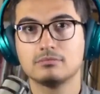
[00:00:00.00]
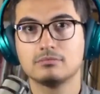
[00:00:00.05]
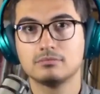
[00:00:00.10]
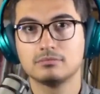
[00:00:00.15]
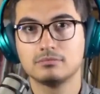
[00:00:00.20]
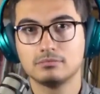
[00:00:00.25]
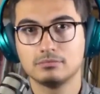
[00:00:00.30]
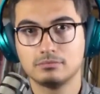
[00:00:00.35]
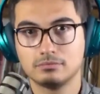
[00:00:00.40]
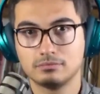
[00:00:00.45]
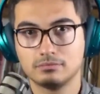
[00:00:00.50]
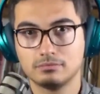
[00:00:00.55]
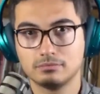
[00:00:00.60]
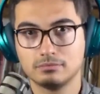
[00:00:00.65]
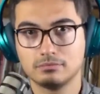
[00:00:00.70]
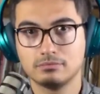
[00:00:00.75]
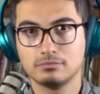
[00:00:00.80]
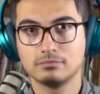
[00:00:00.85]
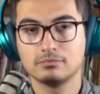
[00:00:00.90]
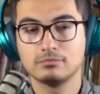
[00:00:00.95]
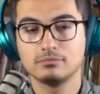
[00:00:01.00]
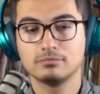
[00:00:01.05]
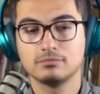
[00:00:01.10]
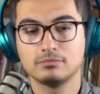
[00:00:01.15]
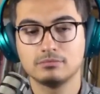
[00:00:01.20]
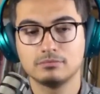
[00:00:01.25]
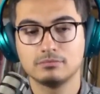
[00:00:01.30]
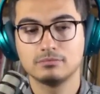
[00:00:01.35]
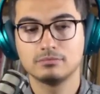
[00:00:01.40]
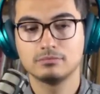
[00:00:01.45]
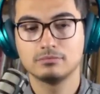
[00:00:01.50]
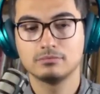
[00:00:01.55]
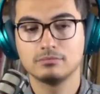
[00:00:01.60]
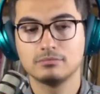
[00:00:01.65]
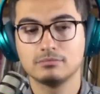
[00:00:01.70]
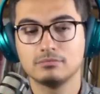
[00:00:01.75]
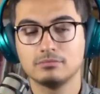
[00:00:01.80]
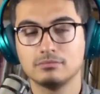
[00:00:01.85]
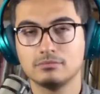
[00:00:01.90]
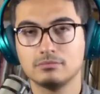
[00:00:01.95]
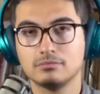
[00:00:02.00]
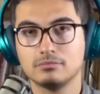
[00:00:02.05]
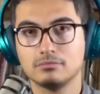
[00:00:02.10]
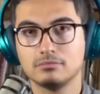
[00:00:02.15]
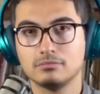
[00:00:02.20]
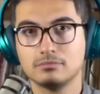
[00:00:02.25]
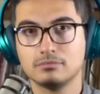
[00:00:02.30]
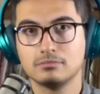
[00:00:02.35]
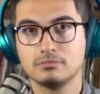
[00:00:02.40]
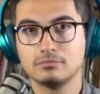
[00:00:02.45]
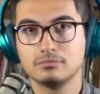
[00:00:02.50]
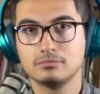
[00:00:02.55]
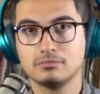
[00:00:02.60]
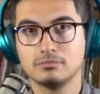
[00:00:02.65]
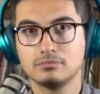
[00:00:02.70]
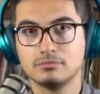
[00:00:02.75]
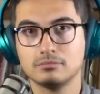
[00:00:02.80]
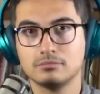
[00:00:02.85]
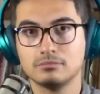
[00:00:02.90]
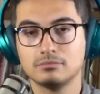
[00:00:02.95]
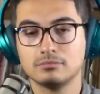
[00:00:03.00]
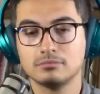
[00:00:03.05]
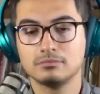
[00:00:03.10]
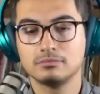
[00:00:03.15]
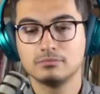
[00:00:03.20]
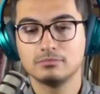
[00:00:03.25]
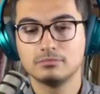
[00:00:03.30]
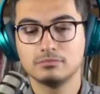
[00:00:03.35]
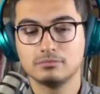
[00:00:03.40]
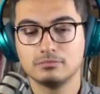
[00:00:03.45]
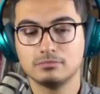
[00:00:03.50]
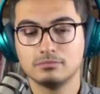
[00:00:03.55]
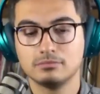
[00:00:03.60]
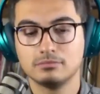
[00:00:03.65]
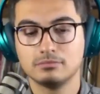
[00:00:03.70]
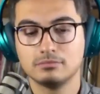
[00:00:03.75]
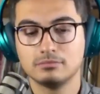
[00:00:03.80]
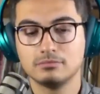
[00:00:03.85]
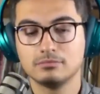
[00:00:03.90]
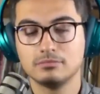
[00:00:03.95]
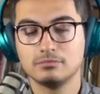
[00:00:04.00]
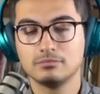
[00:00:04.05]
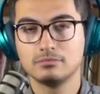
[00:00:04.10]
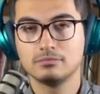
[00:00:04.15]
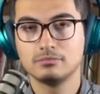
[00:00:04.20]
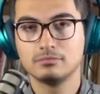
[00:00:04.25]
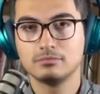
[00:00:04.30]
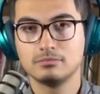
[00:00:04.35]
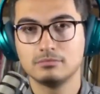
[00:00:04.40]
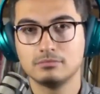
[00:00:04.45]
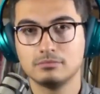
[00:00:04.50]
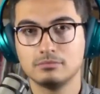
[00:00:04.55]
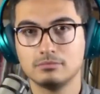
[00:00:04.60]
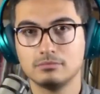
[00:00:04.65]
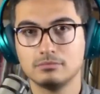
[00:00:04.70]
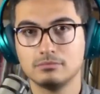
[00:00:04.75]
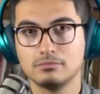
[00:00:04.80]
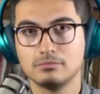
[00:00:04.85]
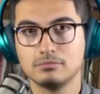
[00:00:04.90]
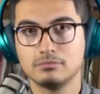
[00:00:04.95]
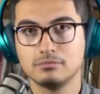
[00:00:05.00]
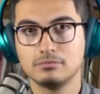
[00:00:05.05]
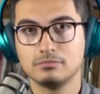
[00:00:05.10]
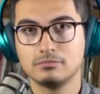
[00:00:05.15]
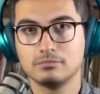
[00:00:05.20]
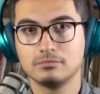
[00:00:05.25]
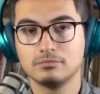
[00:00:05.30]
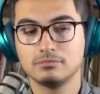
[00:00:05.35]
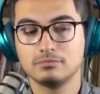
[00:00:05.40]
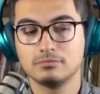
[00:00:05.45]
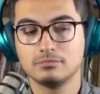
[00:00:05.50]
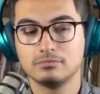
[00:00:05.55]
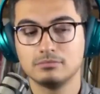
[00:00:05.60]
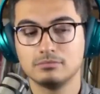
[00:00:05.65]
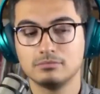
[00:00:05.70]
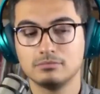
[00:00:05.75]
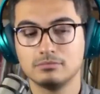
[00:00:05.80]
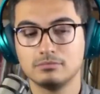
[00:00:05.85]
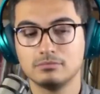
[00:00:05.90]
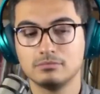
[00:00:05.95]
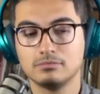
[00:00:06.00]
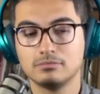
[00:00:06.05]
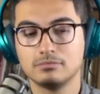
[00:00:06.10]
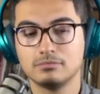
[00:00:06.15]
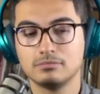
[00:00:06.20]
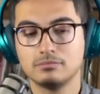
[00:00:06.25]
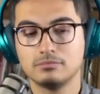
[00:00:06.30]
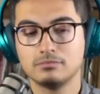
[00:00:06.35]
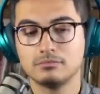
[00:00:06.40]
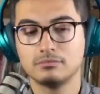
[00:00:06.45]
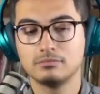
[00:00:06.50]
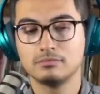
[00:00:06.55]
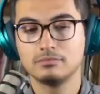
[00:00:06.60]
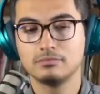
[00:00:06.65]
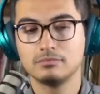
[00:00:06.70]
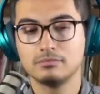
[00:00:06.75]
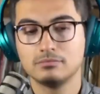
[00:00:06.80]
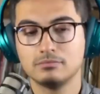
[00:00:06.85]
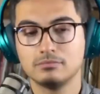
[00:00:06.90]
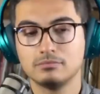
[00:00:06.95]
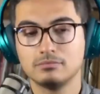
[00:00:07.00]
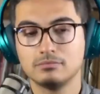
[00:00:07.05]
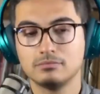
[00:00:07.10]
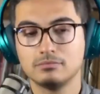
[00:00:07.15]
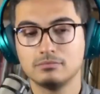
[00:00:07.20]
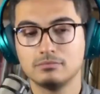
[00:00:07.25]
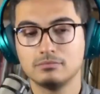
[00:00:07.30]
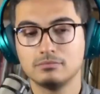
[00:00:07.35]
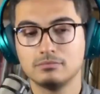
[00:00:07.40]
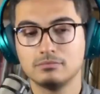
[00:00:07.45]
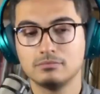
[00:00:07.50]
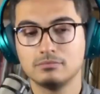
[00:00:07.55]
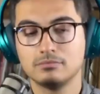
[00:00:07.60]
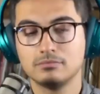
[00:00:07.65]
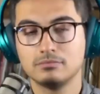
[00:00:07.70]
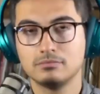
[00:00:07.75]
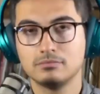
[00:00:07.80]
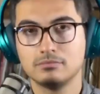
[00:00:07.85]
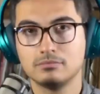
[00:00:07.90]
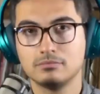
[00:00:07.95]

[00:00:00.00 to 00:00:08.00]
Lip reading: The person shown says nothing.